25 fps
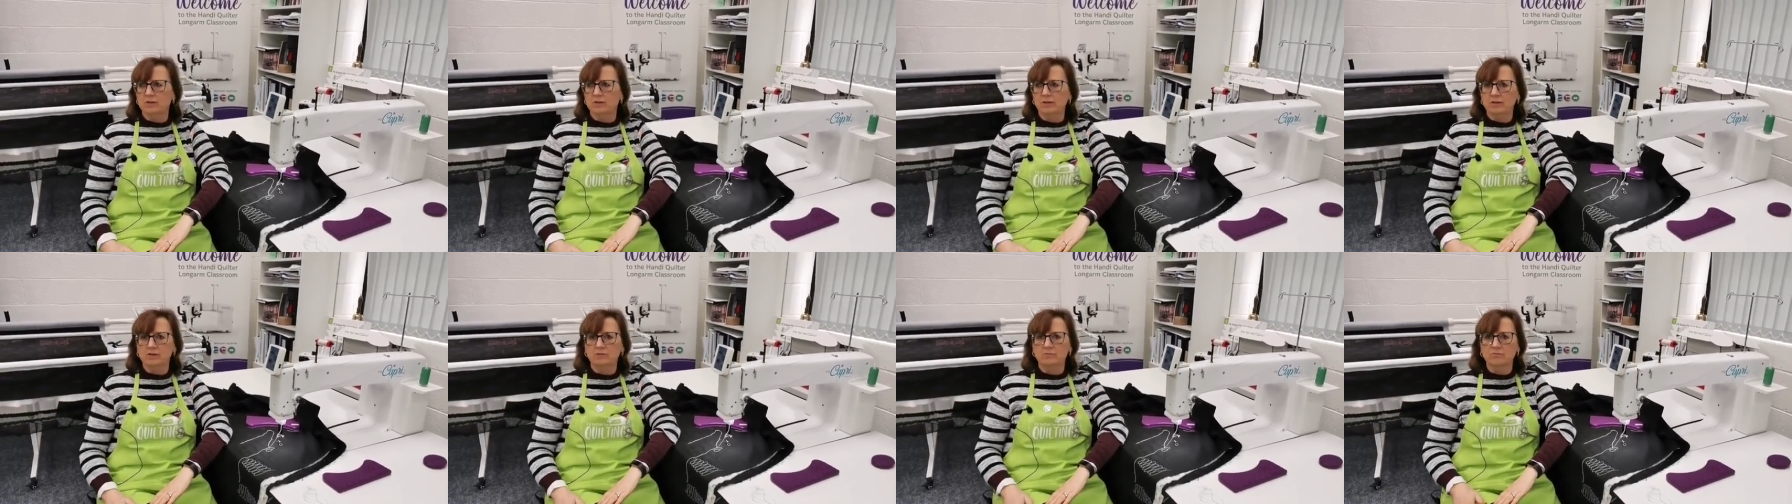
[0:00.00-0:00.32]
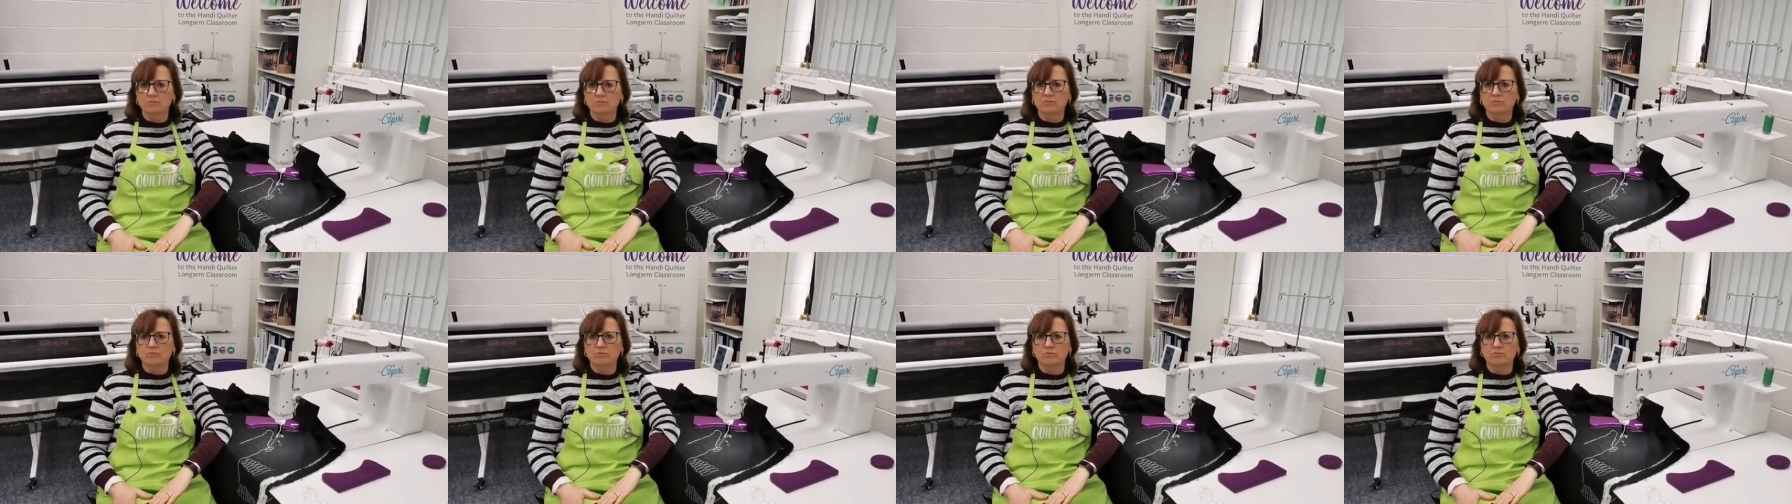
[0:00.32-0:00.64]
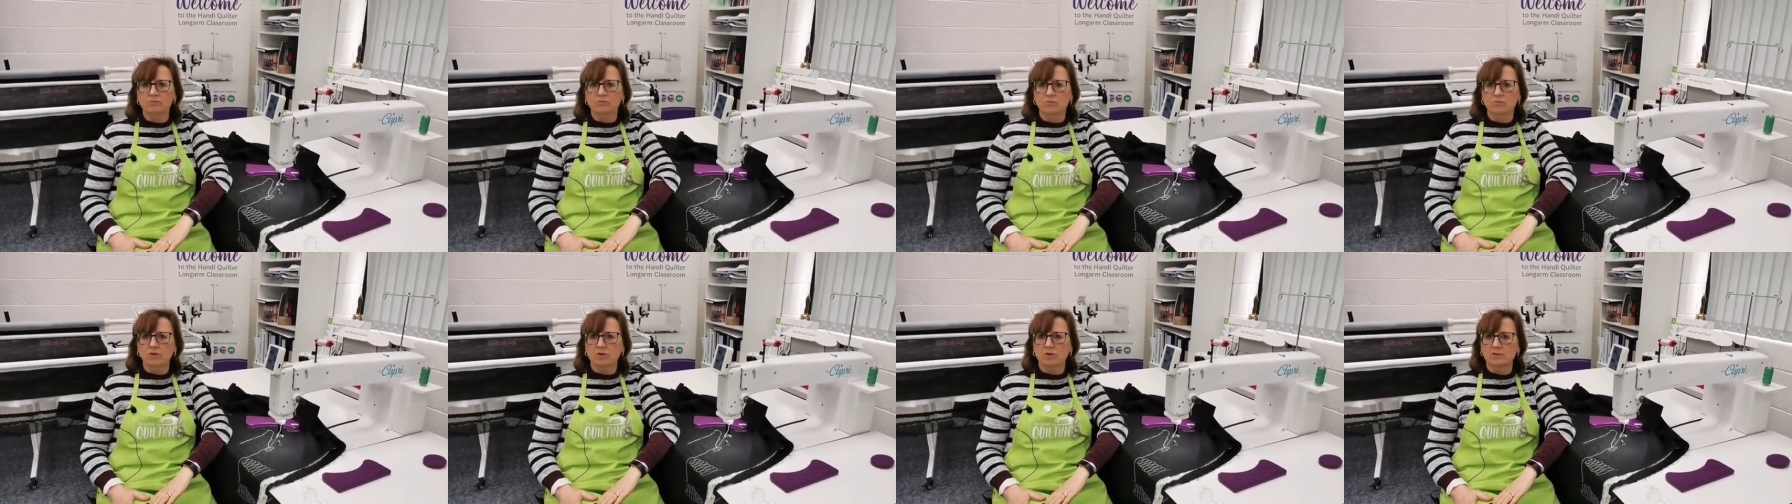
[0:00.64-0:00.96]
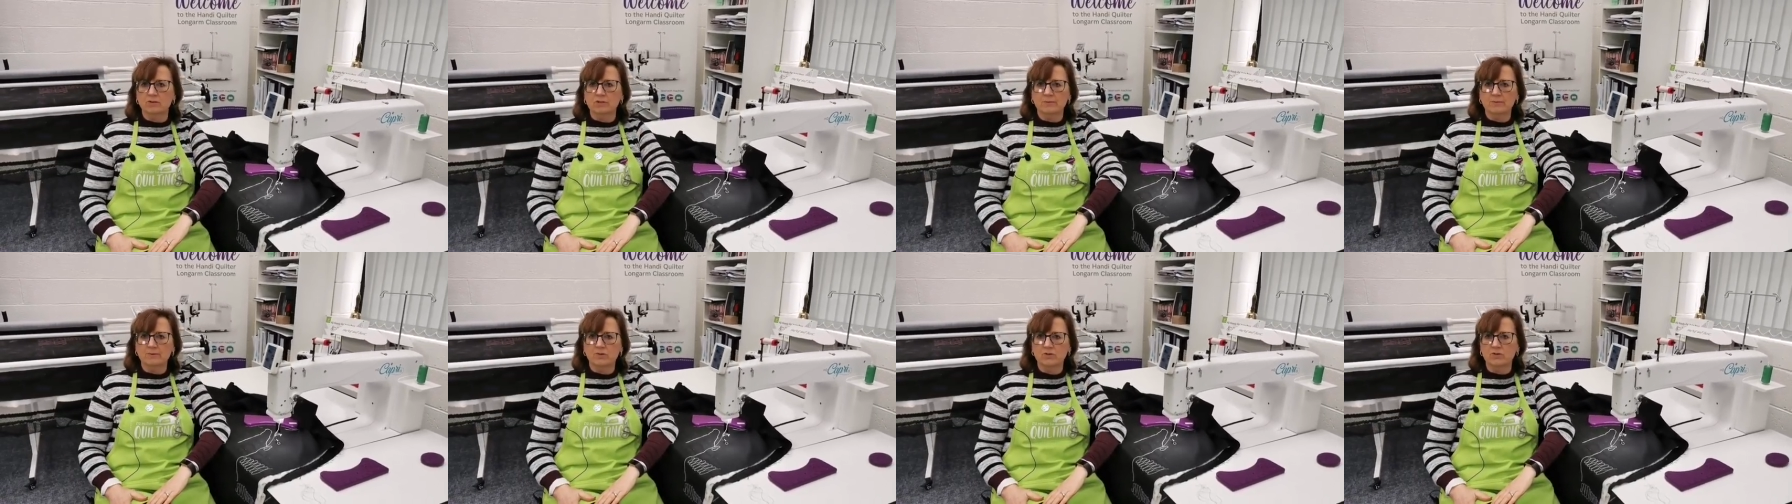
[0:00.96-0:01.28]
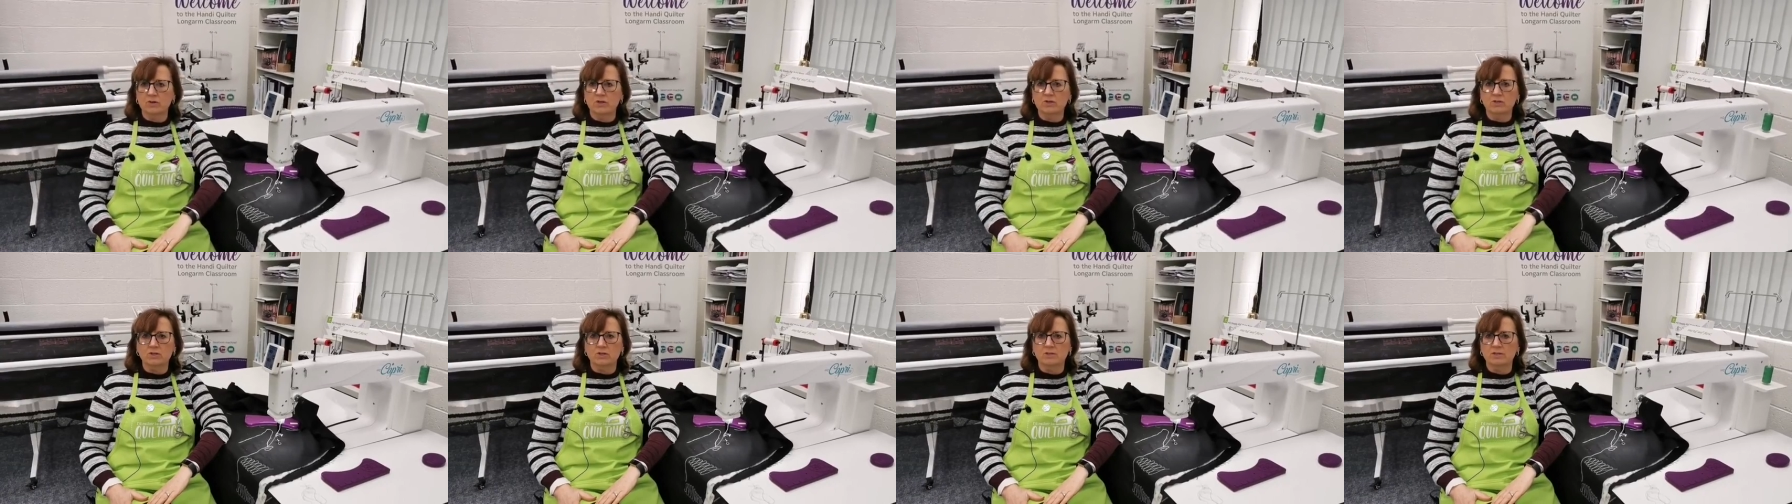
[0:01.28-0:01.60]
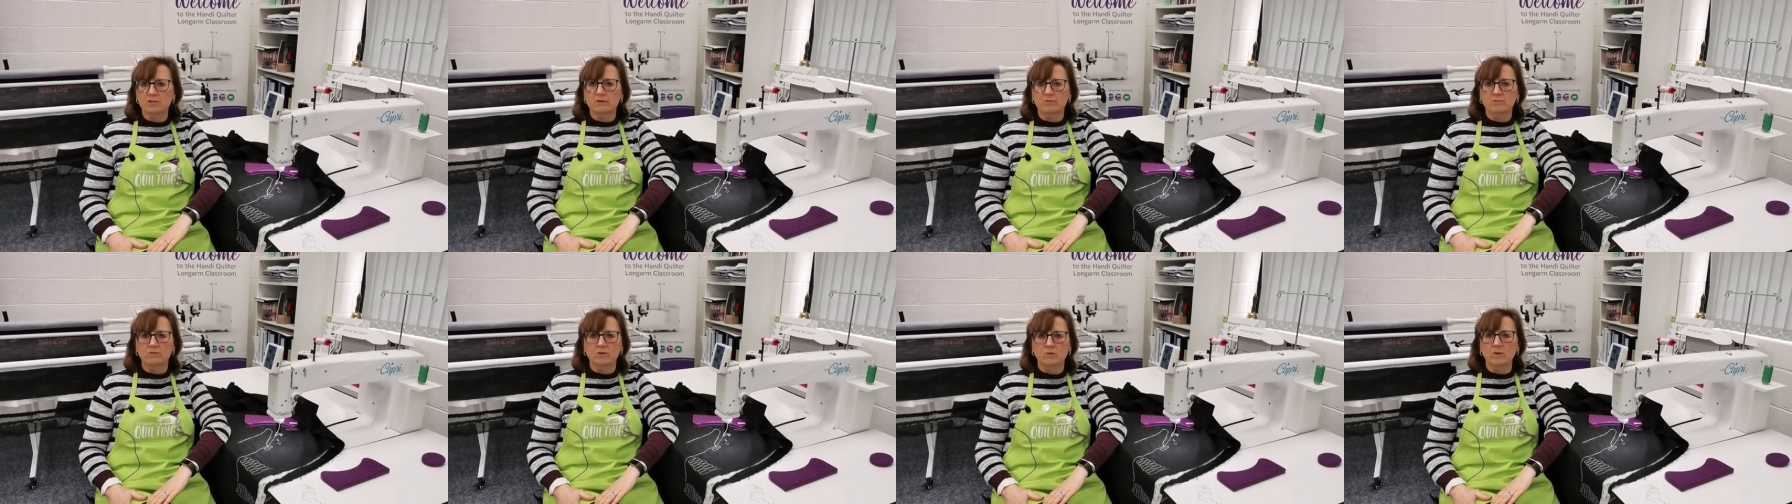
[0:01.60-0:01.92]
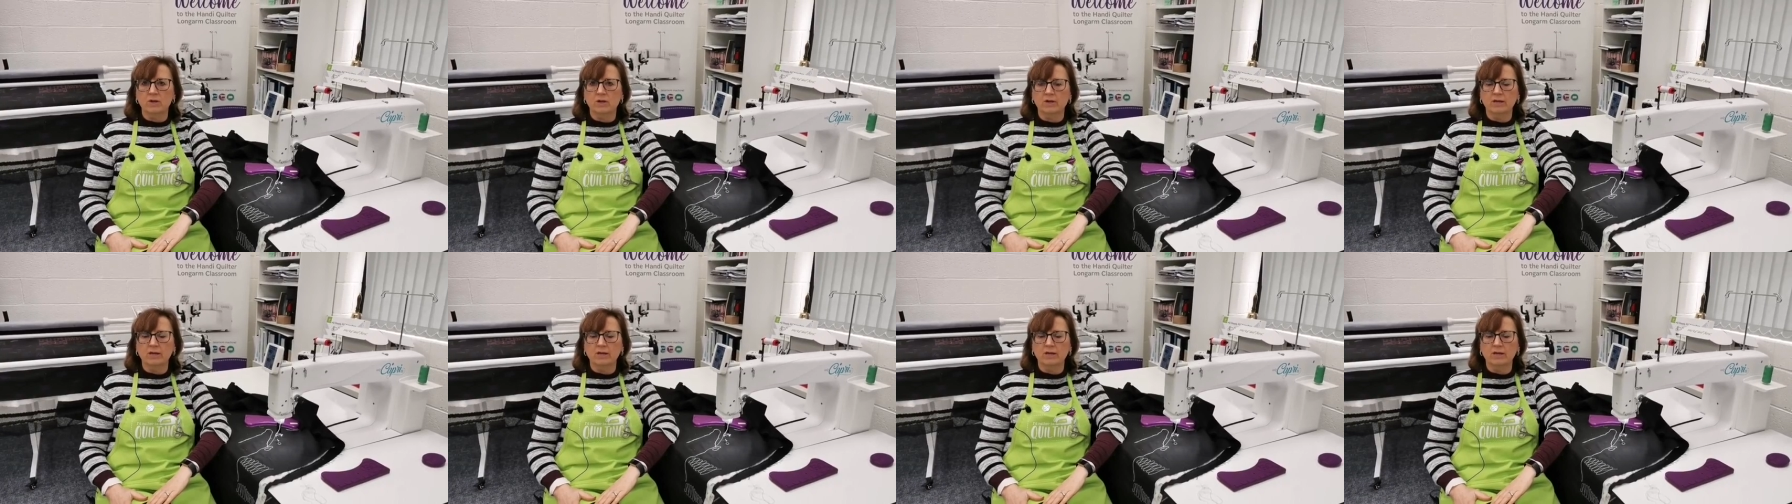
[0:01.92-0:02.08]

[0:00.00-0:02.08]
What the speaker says: I think we've got demonstrations every